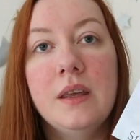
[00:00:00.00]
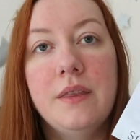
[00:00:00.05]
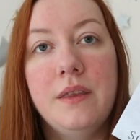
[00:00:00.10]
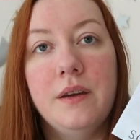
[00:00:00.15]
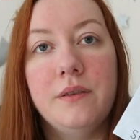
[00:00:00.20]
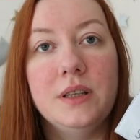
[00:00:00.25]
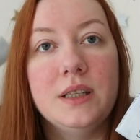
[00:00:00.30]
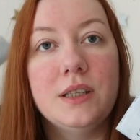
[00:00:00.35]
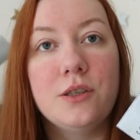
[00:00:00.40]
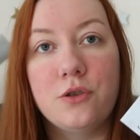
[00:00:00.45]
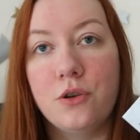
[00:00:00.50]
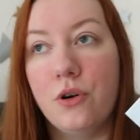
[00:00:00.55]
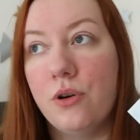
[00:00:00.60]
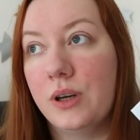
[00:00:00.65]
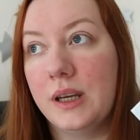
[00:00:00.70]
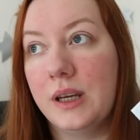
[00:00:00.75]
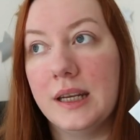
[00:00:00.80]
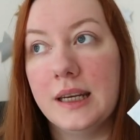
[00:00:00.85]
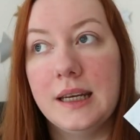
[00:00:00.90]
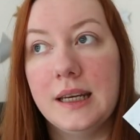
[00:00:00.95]
there is
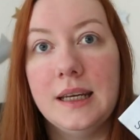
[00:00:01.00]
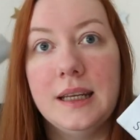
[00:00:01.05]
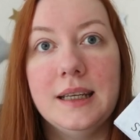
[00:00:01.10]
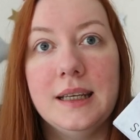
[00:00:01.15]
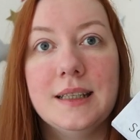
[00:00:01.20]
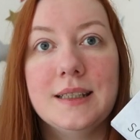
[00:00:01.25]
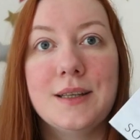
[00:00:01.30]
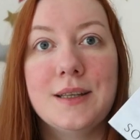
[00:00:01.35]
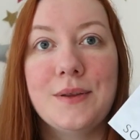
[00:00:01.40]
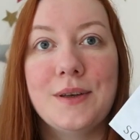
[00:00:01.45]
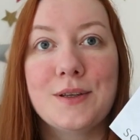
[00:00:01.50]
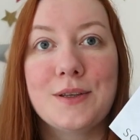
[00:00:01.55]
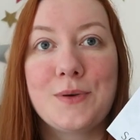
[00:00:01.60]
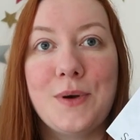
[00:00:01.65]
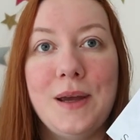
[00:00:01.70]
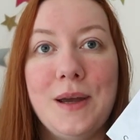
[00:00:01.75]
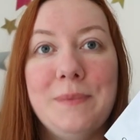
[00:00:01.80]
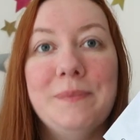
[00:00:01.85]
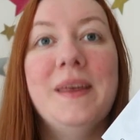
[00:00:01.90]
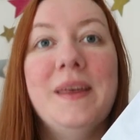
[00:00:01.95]
stalking in here, so that's great.